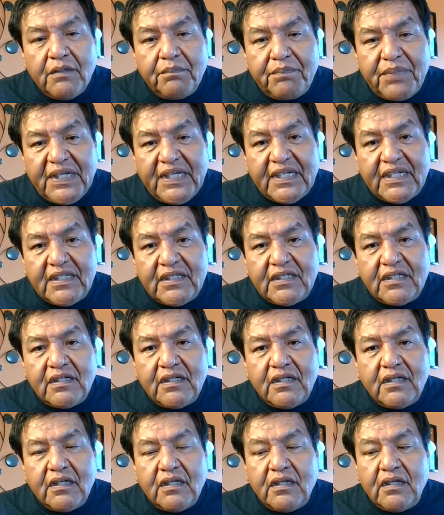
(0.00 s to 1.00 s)
Bish.
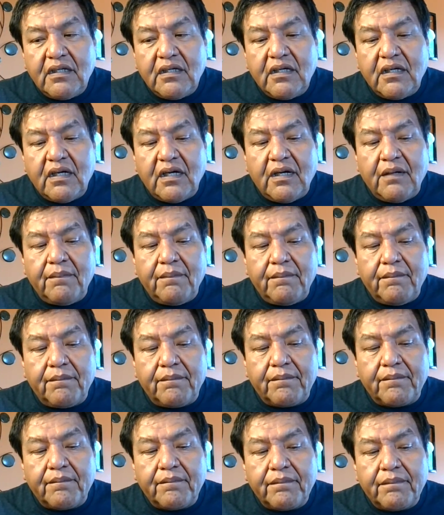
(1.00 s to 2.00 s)

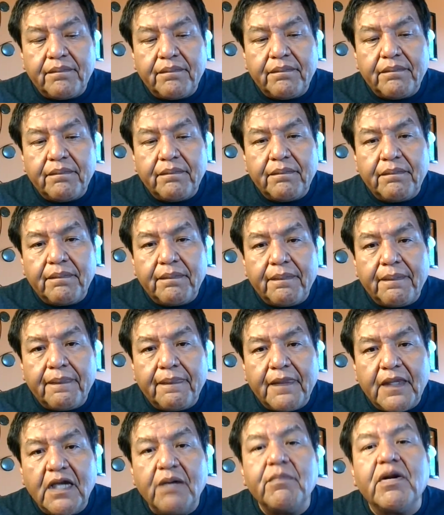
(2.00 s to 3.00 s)

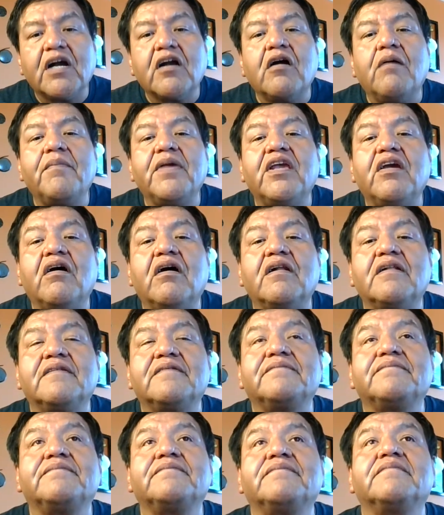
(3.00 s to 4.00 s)
Humako million,
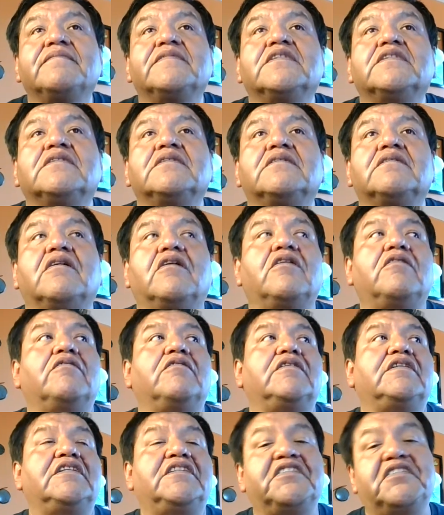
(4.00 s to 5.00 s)

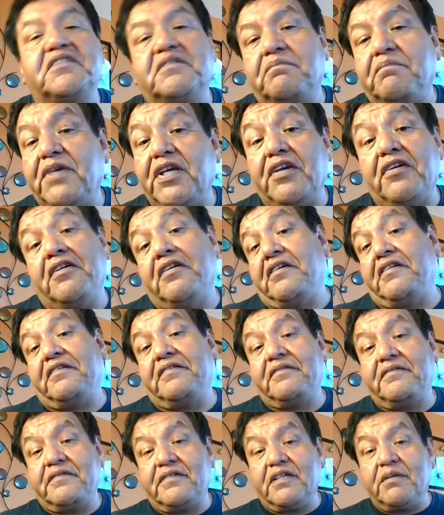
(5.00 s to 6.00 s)
or just million.
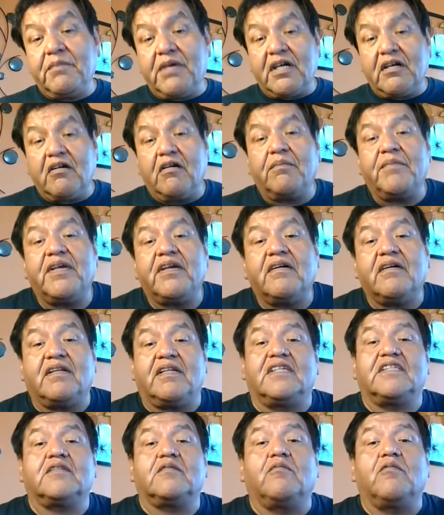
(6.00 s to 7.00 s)
Humako million
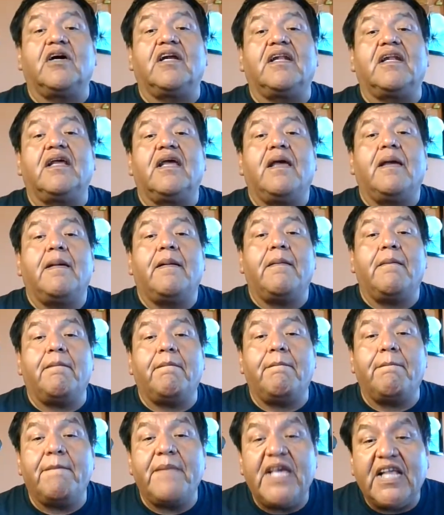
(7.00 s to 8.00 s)
is 1
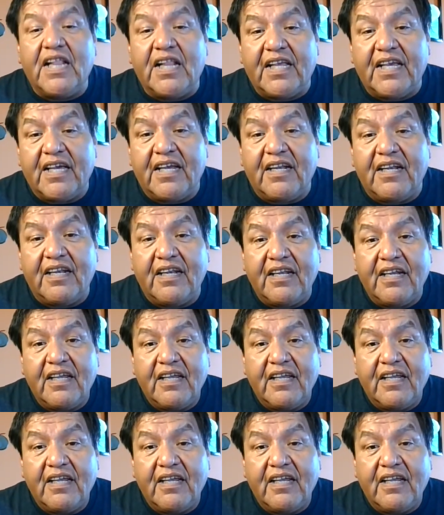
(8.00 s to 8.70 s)
million.